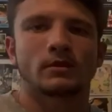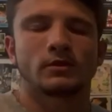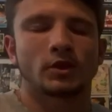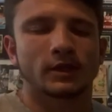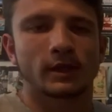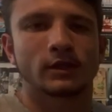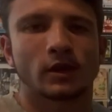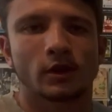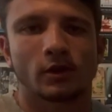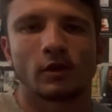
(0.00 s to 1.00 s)
Just like in
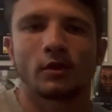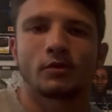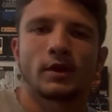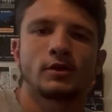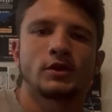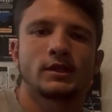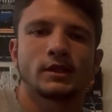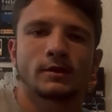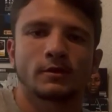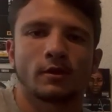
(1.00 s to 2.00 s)
soccer, all three energy
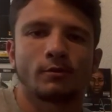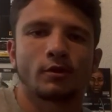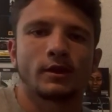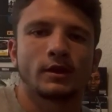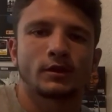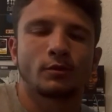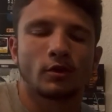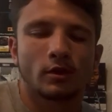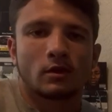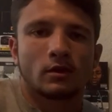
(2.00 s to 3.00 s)
systems are important in the
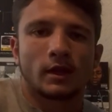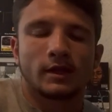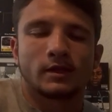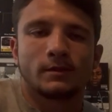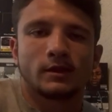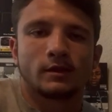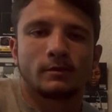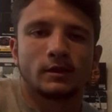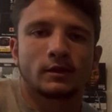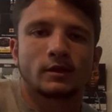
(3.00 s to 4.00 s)
sport. The
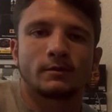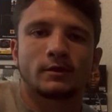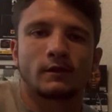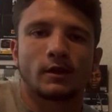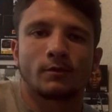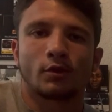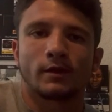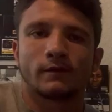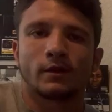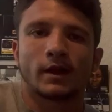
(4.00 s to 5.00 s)
ATP-CP system is very
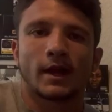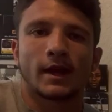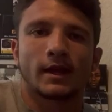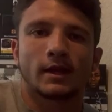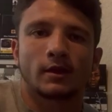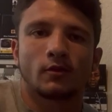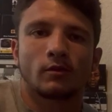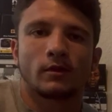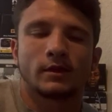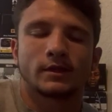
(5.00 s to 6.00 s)
important for high
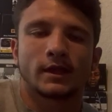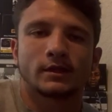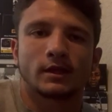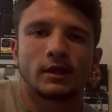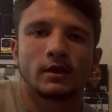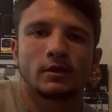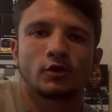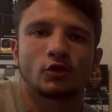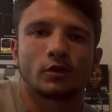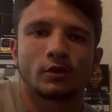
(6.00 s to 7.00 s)
intensity,
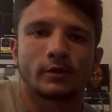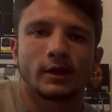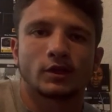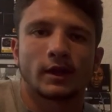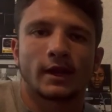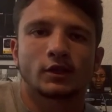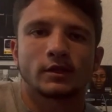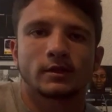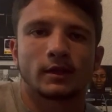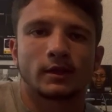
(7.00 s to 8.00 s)
short duration
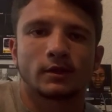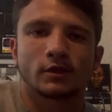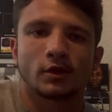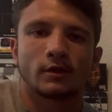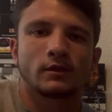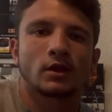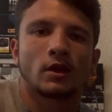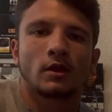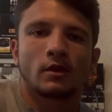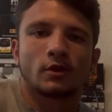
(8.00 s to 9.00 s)
actions like in serves
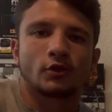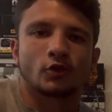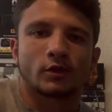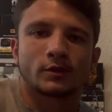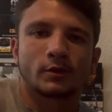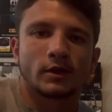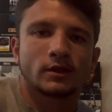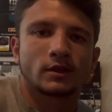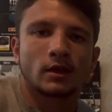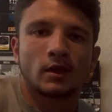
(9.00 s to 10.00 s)
or short sprints.